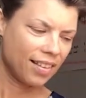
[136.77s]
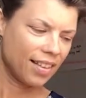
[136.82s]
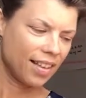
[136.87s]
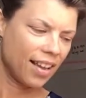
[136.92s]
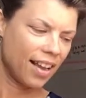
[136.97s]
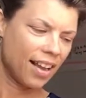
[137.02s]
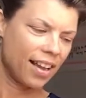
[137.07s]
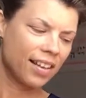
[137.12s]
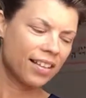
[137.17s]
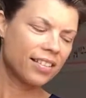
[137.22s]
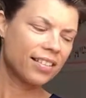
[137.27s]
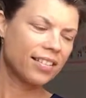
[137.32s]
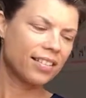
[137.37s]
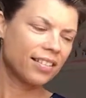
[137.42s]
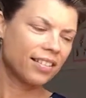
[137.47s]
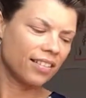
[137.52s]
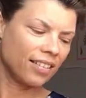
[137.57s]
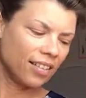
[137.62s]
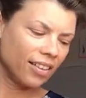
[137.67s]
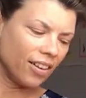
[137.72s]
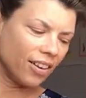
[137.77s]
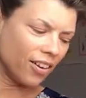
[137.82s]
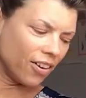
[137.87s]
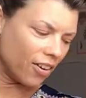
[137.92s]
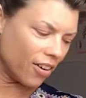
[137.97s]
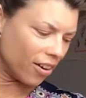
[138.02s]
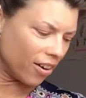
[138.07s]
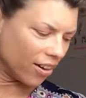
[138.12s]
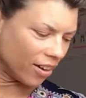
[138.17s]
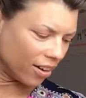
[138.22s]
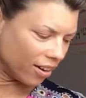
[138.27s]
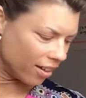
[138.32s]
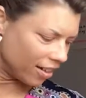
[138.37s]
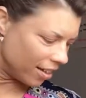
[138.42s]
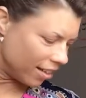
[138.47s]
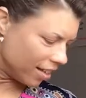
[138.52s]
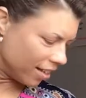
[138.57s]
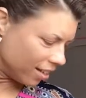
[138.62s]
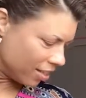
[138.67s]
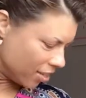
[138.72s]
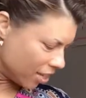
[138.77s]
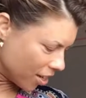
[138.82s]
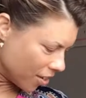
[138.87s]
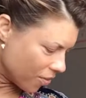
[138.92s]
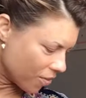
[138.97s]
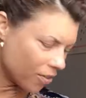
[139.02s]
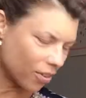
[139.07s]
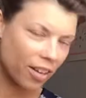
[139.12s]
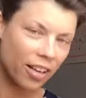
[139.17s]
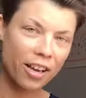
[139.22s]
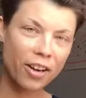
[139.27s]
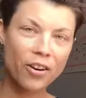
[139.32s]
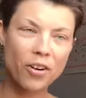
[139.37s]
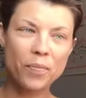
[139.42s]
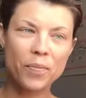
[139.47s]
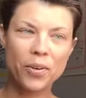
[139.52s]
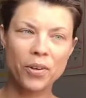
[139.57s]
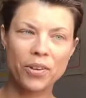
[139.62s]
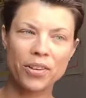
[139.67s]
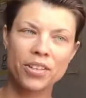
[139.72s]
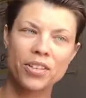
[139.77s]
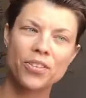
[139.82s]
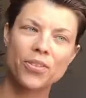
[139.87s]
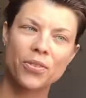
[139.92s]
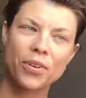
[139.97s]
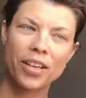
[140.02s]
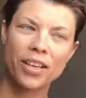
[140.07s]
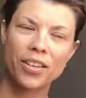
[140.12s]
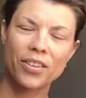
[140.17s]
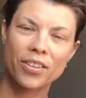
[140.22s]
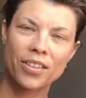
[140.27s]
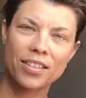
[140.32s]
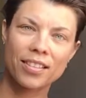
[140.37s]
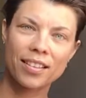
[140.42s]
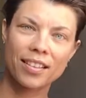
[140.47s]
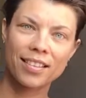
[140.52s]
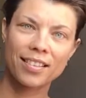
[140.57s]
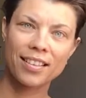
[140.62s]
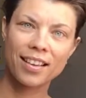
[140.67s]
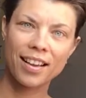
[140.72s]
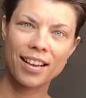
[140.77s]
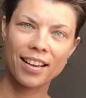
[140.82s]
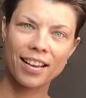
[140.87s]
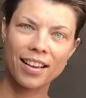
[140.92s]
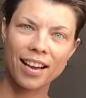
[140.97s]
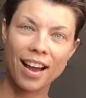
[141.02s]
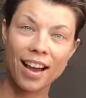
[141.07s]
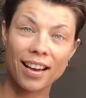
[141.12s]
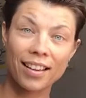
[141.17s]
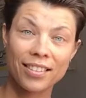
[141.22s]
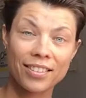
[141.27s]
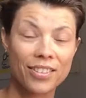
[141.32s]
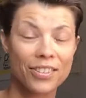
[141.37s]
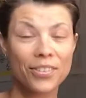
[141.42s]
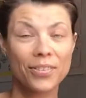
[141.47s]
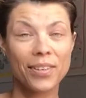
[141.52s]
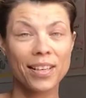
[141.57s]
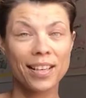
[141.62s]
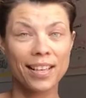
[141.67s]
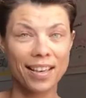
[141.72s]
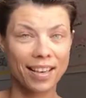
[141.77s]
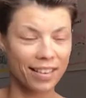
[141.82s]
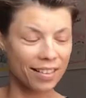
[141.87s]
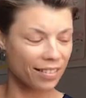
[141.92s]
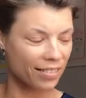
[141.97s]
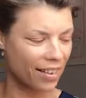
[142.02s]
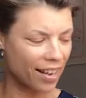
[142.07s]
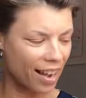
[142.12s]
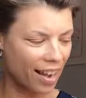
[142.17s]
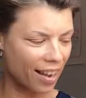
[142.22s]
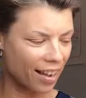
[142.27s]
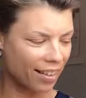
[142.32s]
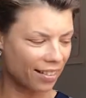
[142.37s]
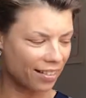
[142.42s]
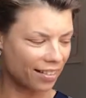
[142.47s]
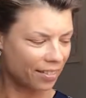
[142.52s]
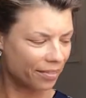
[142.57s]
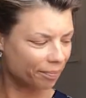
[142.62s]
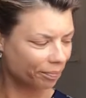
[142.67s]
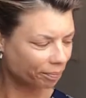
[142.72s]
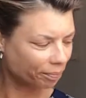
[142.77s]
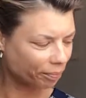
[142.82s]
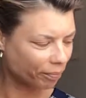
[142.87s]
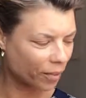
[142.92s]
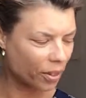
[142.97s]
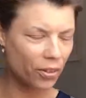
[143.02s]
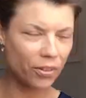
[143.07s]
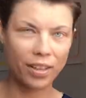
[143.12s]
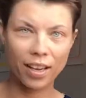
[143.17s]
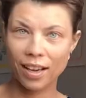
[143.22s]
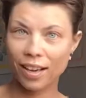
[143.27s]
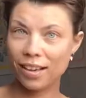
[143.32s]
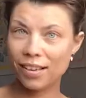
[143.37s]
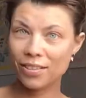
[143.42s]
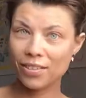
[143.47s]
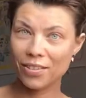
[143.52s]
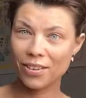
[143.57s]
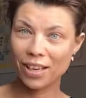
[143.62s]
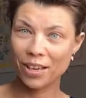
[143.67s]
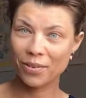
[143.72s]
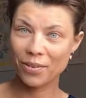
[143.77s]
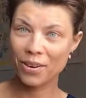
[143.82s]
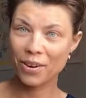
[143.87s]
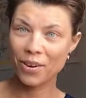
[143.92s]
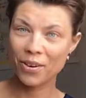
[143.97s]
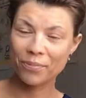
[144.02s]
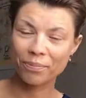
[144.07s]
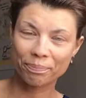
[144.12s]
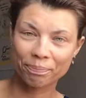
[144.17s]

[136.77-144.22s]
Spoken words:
And in general, I hope you're enjoying your Sunday and your weekend. And okay, so here we go.